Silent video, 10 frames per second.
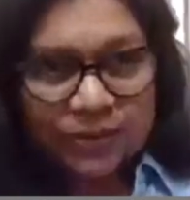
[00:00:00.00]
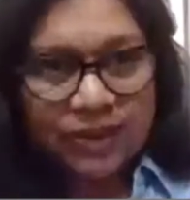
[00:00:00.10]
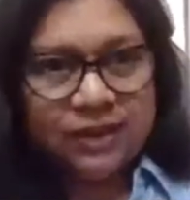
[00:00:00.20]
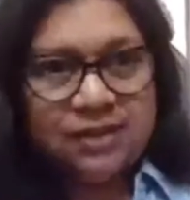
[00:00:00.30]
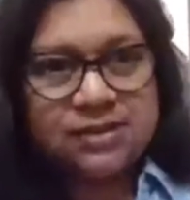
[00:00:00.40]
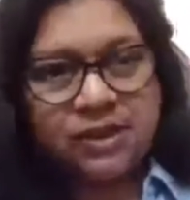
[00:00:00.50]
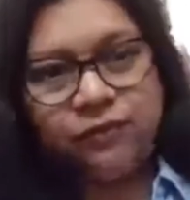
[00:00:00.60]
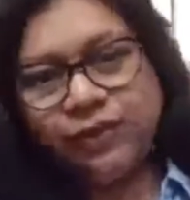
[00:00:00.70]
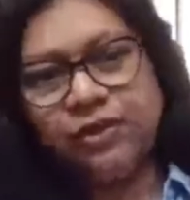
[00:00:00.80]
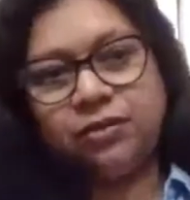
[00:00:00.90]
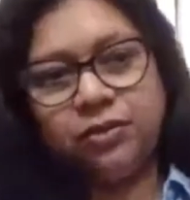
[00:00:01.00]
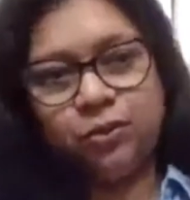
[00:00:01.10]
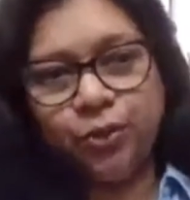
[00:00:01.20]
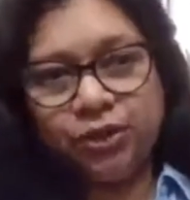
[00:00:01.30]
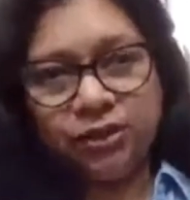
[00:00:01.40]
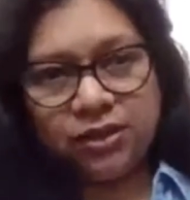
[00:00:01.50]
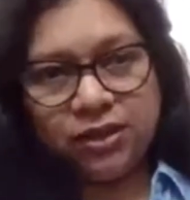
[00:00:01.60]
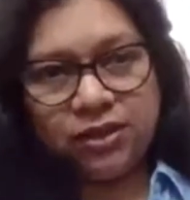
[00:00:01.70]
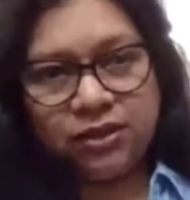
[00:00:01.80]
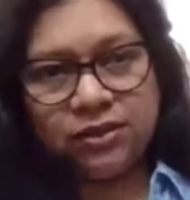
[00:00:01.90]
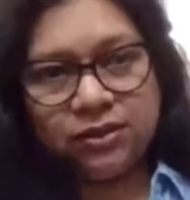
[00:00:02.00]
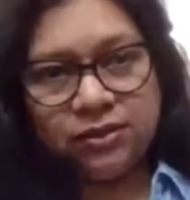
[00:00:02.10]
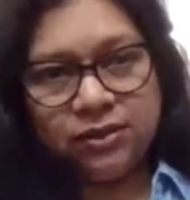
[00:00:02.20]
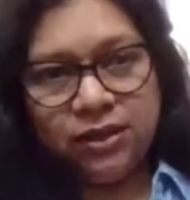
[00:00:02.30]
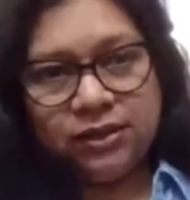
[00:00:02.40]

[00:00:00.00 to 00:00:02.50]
clients and figure out what are the